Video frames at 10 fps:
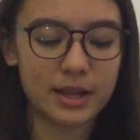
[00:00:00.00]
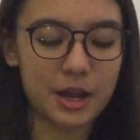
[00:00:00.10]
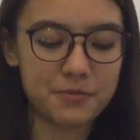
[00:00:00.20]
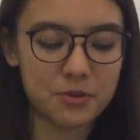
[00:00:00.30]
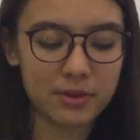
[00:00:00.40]

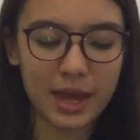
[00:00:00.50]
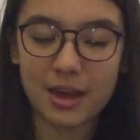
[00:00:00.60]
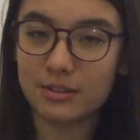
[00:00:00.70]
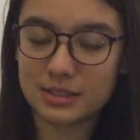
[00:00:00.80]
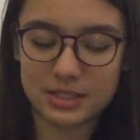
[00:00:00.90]
Now, if you
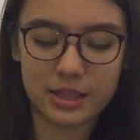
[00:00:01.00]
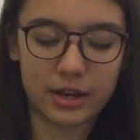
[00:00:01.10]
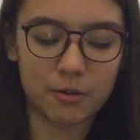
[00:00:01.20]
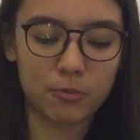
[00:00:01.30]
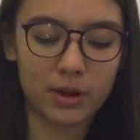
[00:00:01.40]
count,
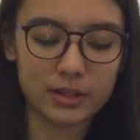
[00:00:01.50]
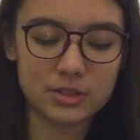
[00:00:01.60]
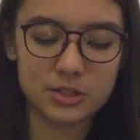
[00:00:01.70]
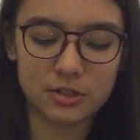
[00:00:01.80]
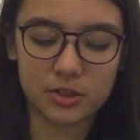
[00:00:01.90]
there are 1,
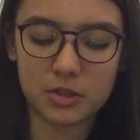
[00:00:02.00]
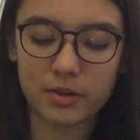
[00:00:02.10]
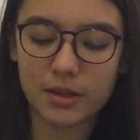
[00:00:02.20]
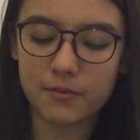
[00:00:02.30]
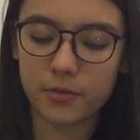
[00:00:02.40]
2,
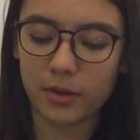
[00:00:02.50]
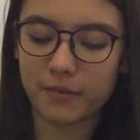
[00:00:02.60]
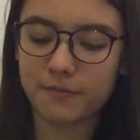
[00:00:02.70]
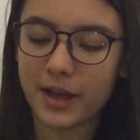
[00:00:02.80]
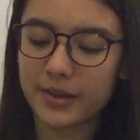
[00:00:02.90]
3,
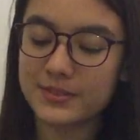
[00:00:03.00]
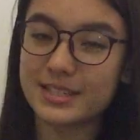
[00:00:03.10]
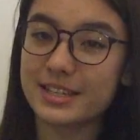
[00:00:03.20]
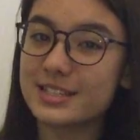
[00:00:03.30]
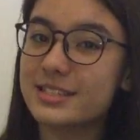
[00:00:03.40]
4, 5,
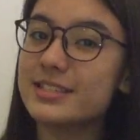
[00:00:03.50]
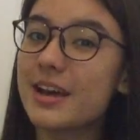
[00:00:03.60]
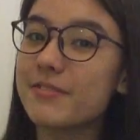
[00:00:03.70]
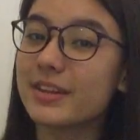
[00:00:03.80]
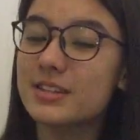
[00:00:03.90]
6,
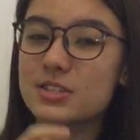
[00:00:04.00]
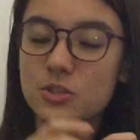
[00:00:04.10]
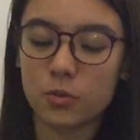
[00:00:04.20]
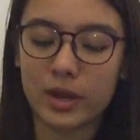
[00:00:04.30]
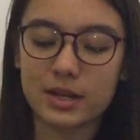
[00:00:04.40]
7
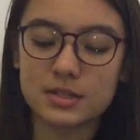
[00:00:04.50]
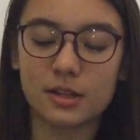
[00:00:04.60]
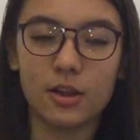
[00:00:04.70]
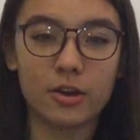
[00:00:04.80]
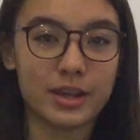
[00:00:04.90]
squares
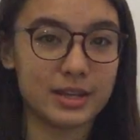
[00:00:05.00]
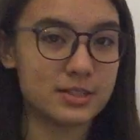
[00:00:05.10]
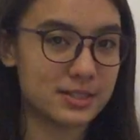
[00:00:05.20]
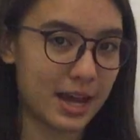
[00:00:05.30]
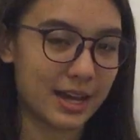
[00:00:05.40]
along
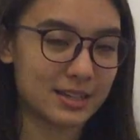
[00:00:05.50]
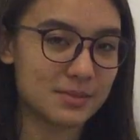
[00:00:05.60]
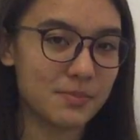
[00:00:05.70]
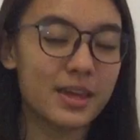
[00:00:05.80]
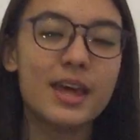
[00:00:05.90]
each side.